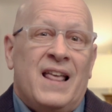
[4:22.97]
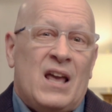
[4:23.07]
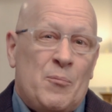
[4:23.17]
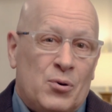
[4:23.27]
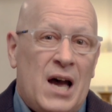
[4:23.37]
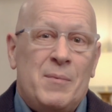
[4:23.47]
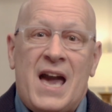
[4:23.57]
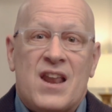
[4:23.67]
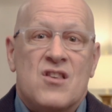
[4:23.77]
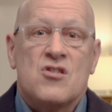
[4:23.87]
They probably
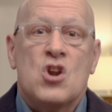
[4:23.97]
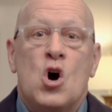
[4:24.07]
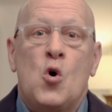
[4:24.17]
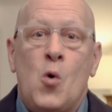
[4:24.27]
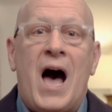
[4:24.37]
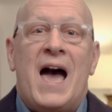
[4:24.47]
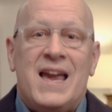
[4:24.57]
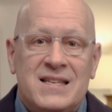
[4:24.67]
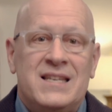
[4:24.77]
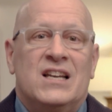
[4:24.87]
had no
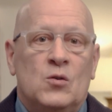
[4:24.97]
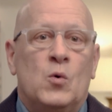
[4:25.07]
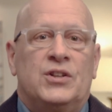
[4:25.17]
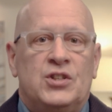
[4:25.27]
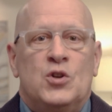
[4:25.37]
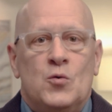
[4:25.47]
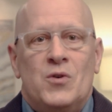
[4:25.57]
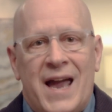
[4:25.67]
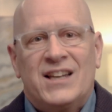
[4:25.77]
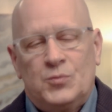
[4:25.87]
idea what to do
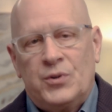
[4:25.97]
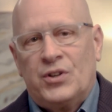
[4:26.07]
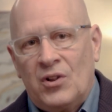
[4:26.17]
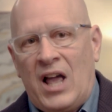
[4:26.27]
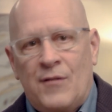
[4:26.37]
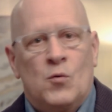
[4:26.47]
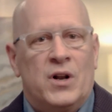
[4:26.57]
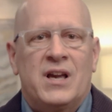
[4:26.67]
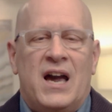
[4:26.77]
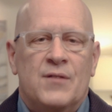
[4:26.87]
next with their life,
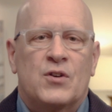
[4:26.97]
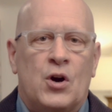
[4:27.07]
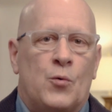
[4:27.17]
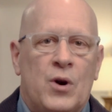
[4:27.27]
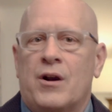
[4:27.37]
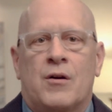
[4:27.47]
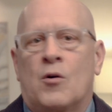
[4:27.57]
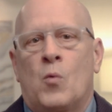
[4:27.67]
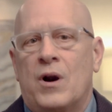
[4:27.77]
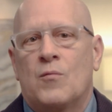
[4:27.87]
what kind of career
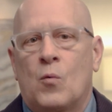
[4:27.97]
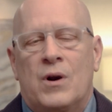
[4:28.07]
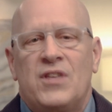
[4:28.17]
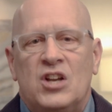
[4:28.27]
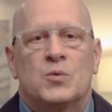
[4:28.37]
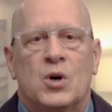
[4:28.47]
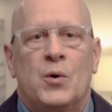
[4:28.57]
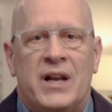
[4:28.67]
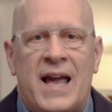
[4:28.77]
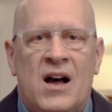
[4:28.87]
or where, where things were
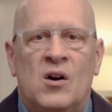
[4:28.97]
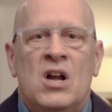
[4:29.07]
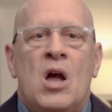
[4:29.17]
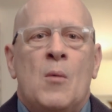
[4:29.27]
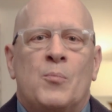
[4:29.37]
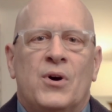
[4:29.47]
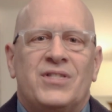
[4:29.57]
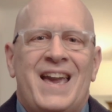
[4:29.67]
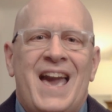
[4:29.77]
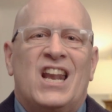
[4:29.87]
going now, but
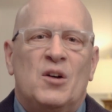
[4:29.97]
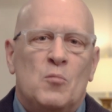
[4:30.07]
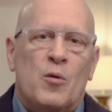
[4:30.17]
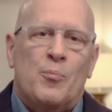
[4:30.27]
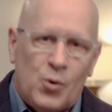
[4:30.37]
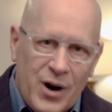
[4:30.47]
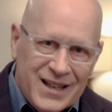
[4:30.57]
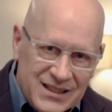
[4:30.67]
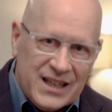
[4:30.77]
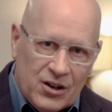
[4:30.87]
they had a more
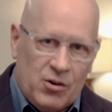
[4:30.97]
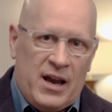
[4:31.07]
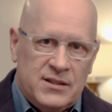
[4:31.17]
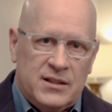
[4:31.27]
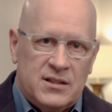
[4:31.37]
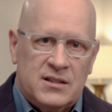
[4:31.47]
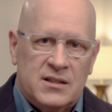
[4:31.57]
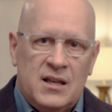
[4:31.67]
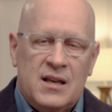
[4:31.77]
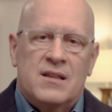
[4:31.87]
pressing
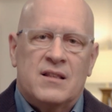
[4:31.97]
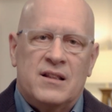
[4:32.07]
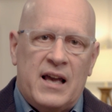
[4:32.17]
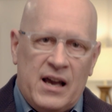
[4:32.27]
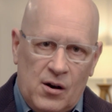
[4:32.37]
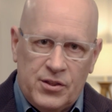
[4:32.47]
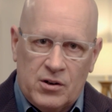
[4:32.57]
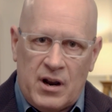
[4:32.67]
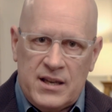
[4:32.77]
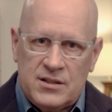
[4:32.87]
crisis than the health
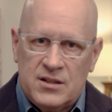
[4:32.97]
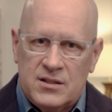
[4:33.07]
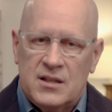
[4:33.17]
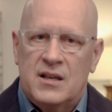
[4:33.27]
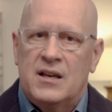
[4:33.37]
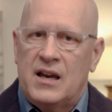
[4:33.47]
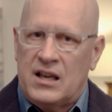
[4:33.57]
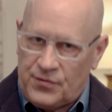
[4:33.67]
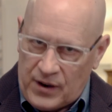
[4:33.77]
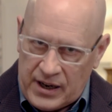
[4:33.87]
crisis
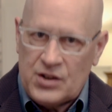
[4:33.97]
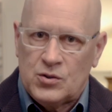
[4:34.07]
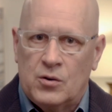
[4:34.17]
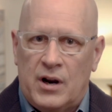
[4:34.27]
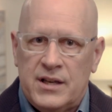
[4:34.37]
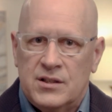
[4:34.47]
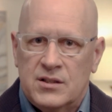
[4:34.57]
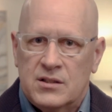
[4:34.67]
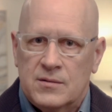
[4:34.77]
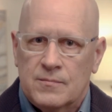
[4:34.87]
and the financial
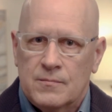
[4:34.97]
crisis.